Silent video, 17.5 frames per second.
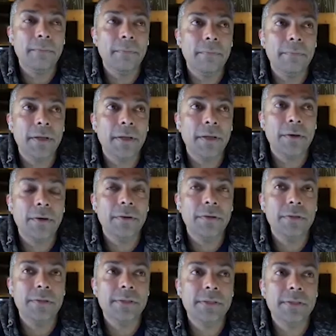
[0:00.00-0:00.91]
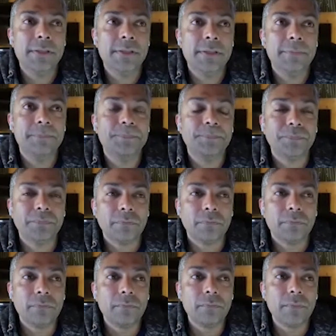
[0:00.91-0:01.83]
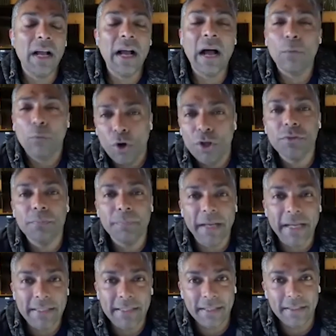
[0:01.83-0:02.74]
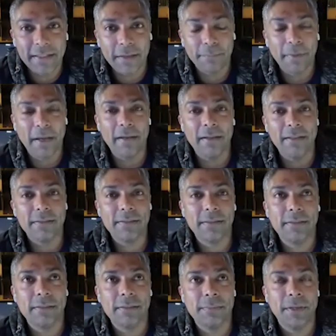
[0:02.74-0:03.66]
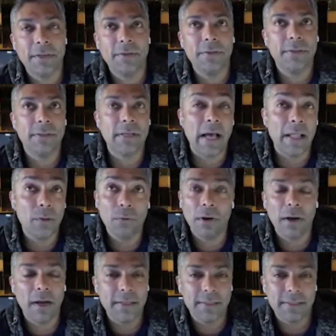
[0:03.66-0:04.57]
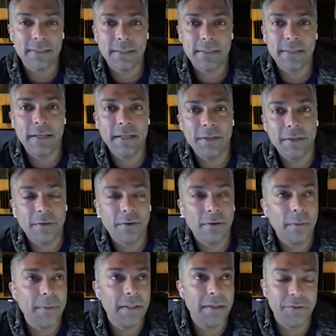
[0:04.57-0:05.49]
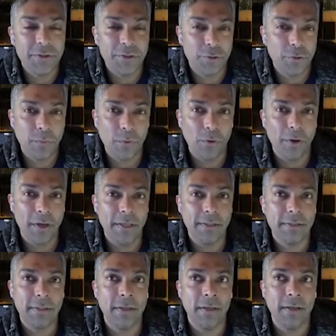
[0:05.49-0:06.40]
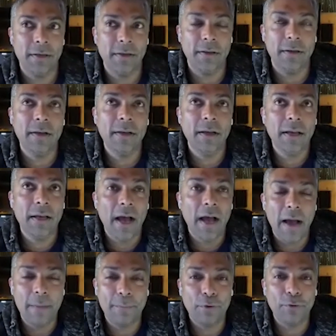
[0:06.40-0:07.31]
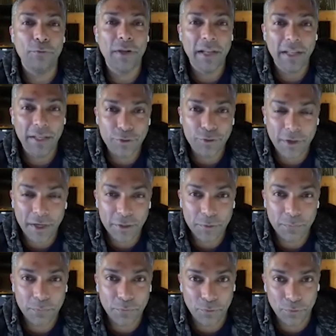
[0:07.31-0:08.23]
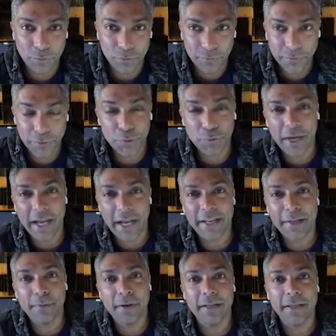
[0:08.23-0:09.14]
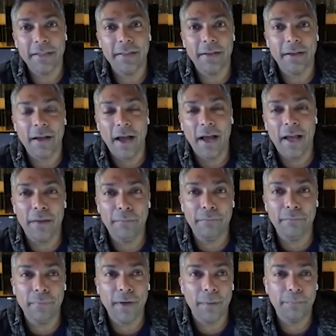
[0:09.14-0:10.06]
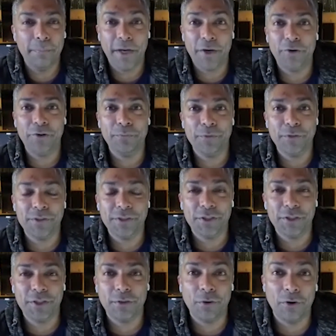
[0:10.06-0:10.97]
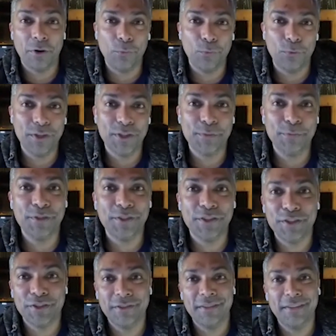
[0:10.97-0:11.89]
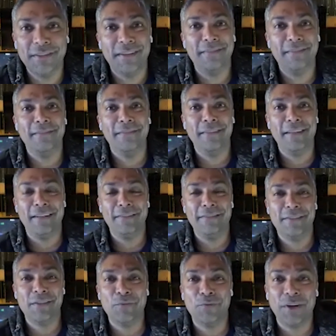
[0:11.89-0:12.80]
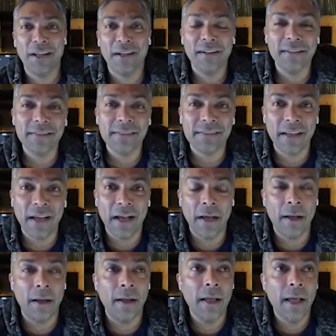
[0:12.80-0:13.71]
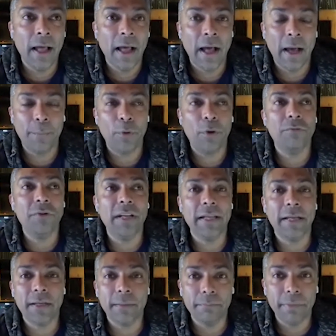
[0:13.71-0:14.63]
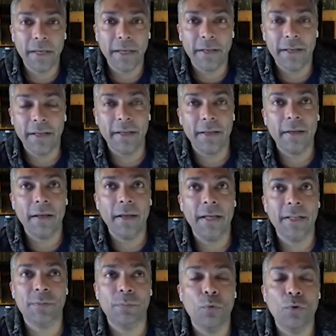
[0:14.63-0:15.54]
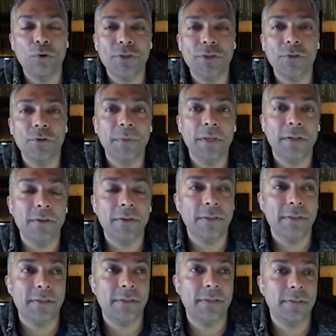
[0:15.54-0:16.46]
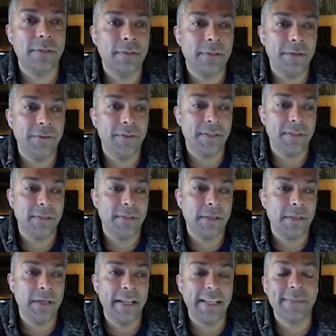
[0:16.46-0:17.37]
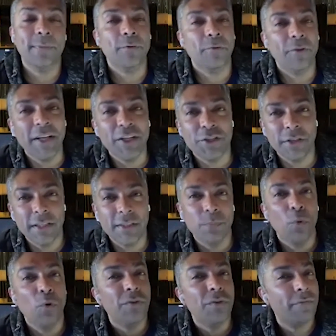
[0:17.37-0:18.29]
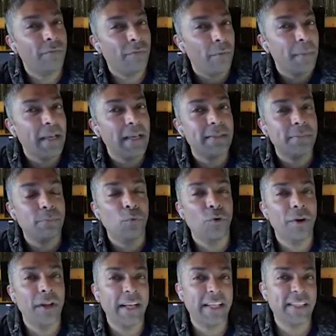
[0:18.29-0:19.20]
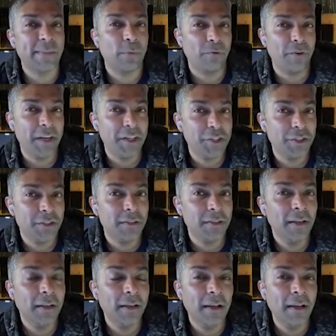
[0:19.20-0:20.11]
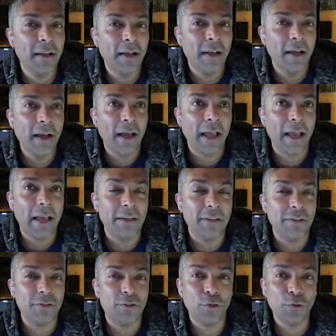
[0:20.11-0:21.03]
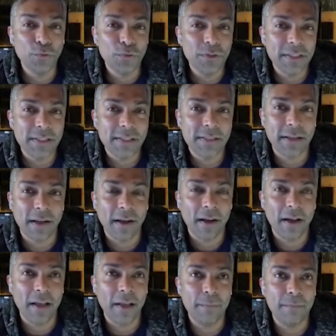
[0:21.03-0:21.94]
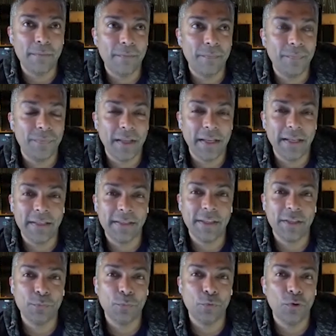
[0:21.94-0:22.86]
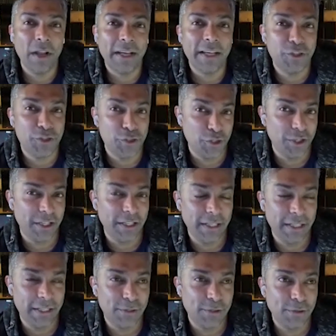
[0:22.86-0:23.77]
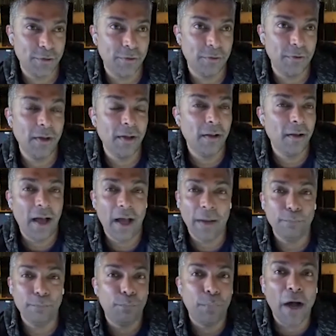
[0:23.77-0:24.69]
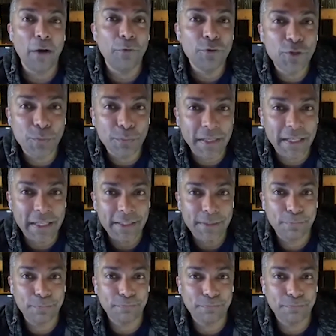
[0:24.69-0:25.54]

because I want to maintain that balance, because otherwise, as I said, there is no point. I'm not really trying to prove to anybody that I'm a better musician or a worse musician than someone else. I'm not really competing. It's more so because there is an exploration. For me, it's more an exploration. And through this time, it's more like a journey. So I'm bound to meet